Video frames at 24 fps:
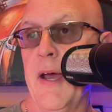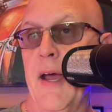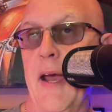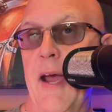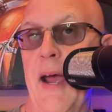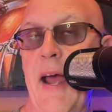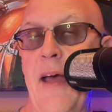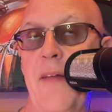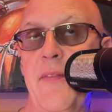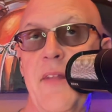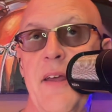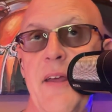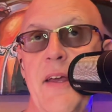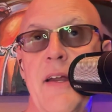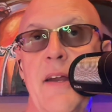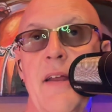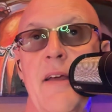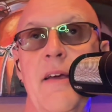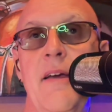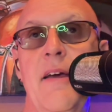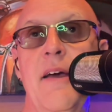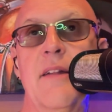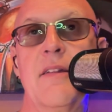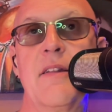then
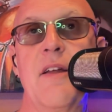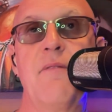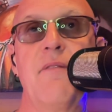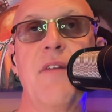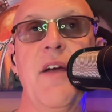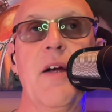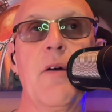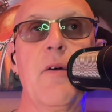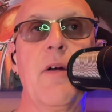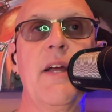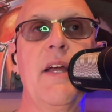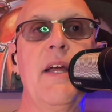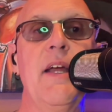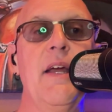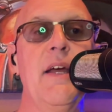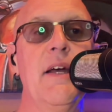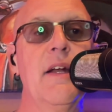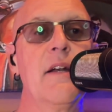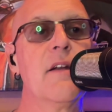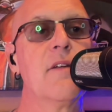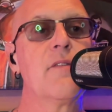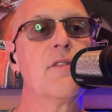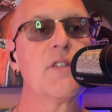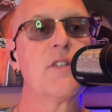at the very
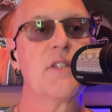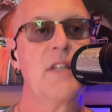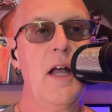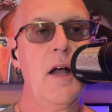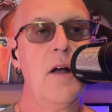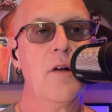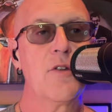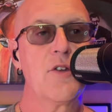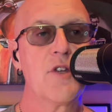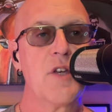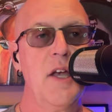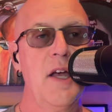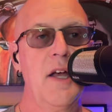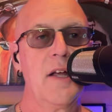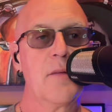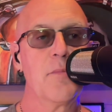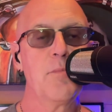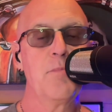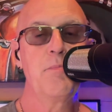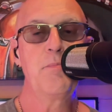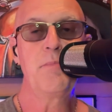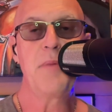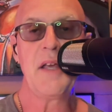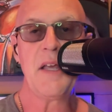end of sound check,
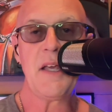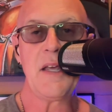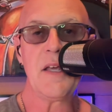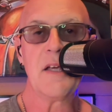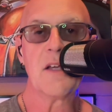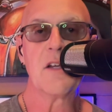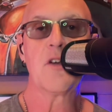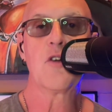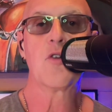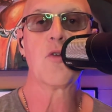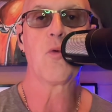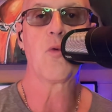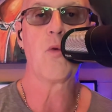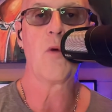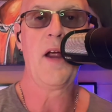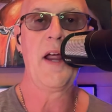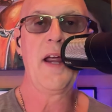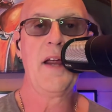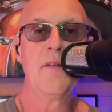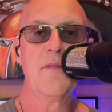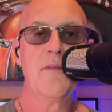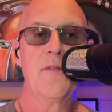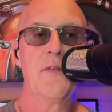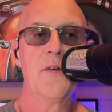be
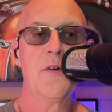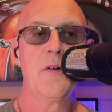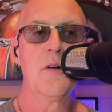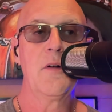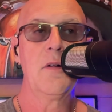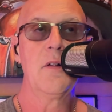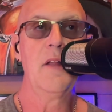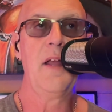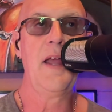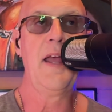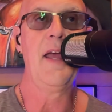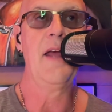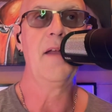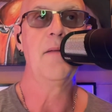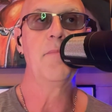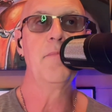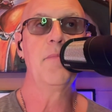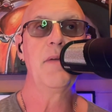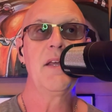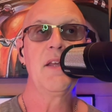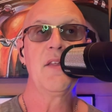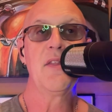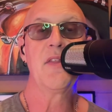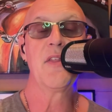grateful and
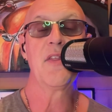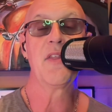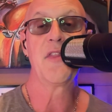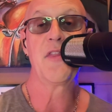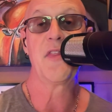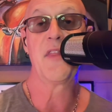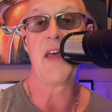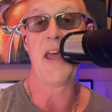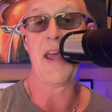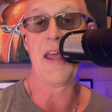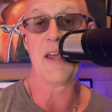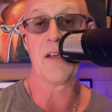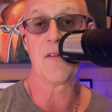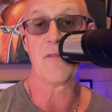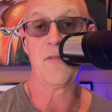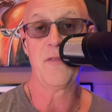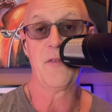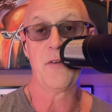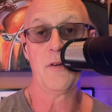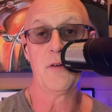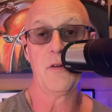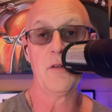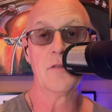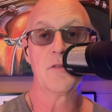be
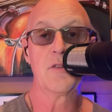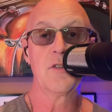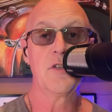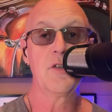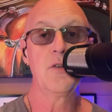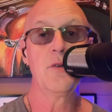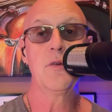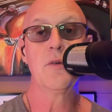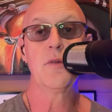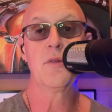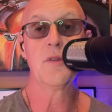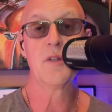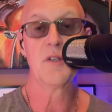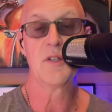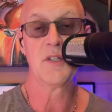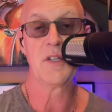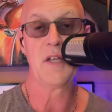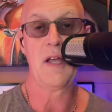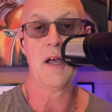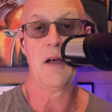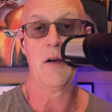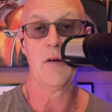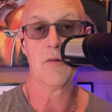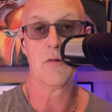thankful to the
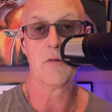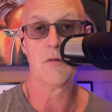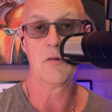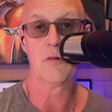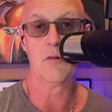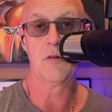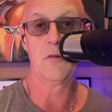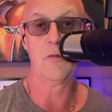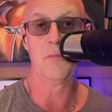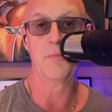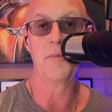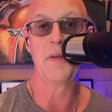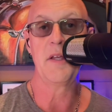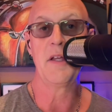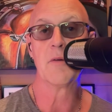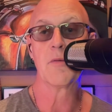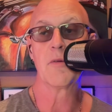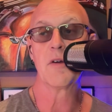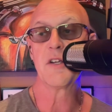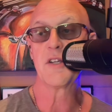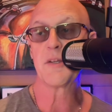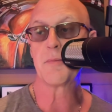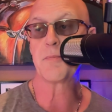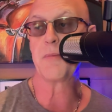sound crew. Be
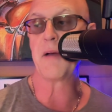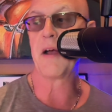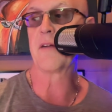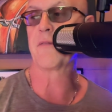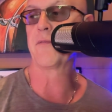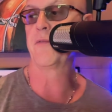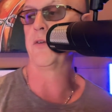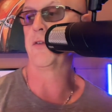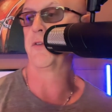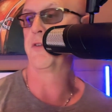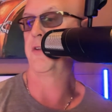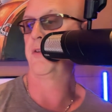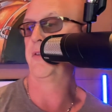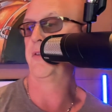respectful to